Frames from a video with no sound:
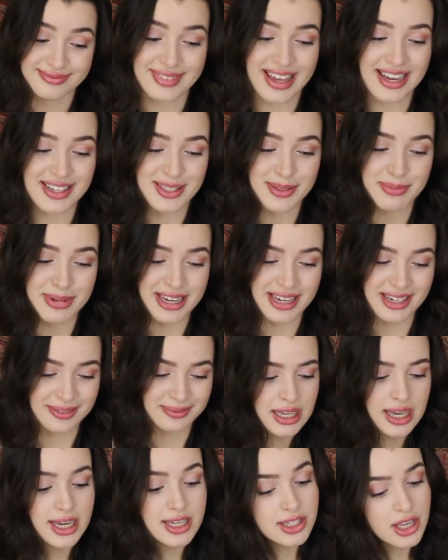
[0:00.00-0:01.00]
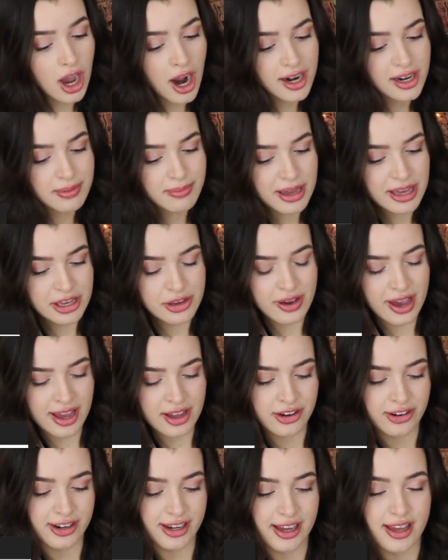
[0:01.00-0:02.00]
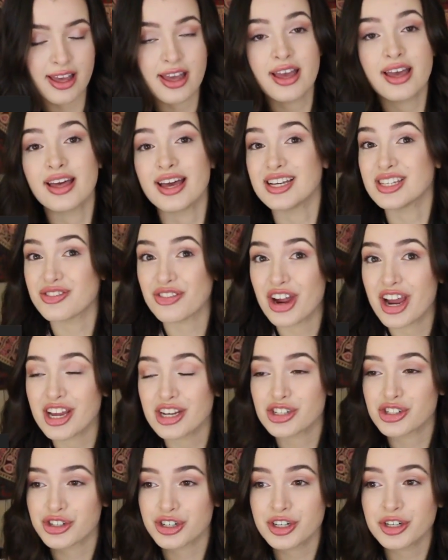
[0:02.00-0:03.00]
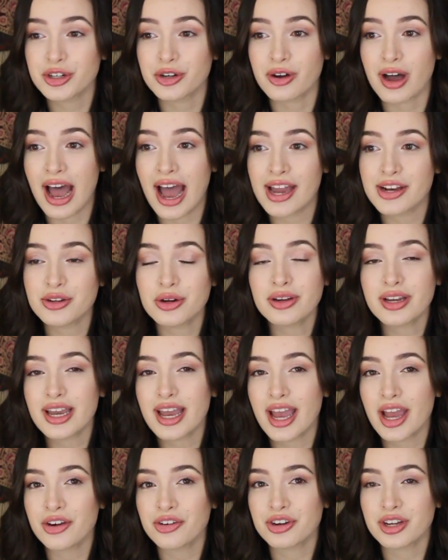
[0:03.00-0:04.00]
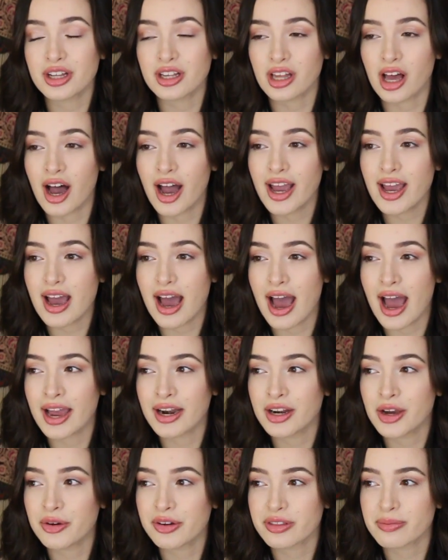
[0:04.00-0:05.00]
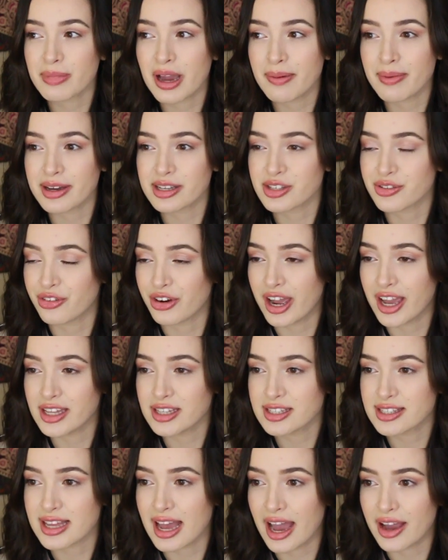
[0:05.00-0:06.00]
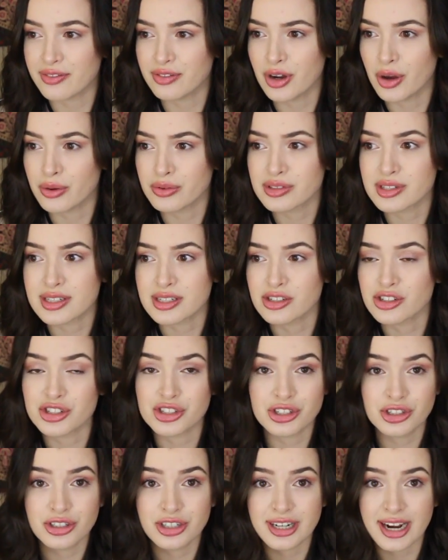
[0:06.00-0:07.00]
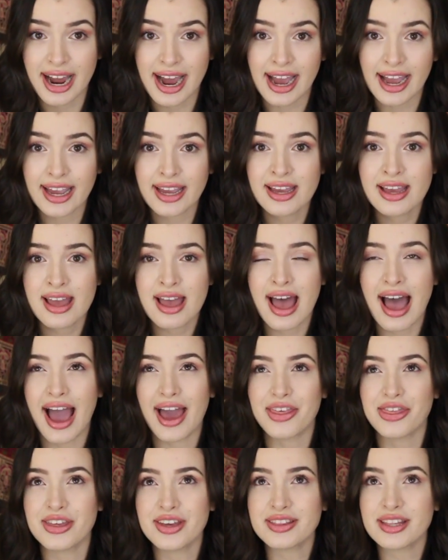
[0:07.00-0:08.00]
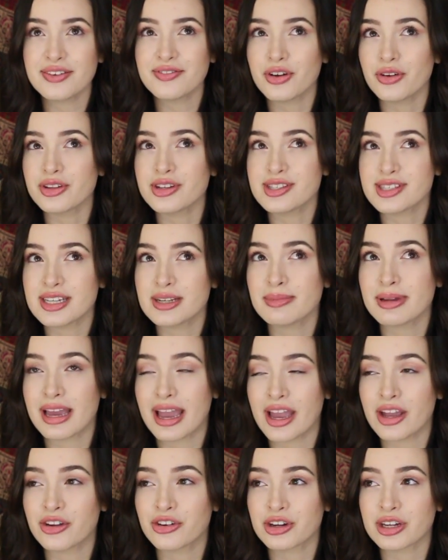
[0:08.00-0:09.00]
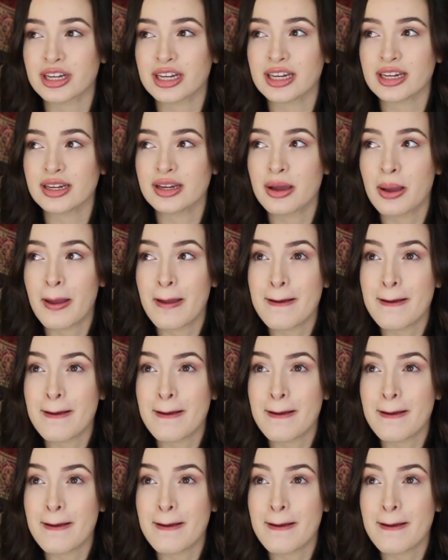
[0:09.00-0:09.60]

That's me. It's hard to make you angry. That's very true. I don't get angry a lot. I know with my best friends that I've known since junior high, I think they've only seen me angry